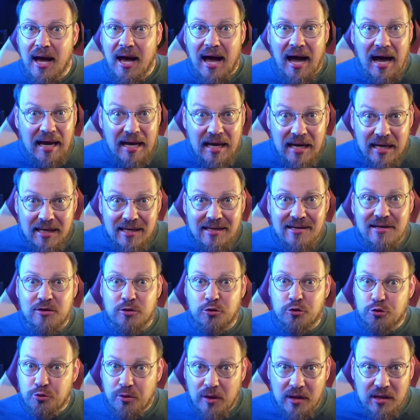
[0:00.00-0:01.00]
I had an
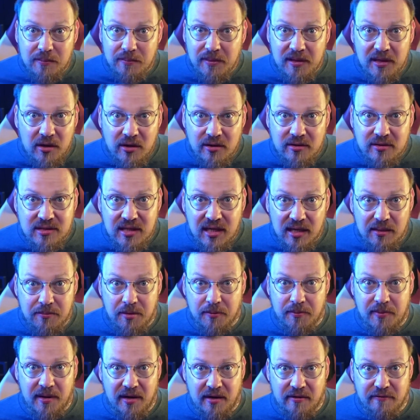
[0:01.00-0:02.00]
incredibly hard time
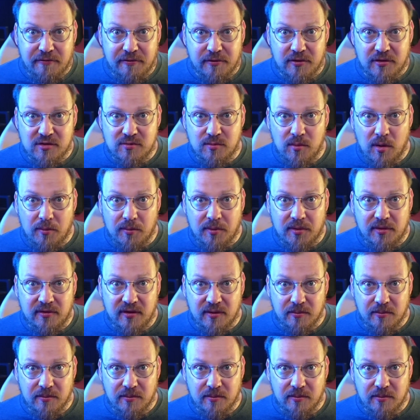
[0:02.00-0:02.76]
preparing for this moment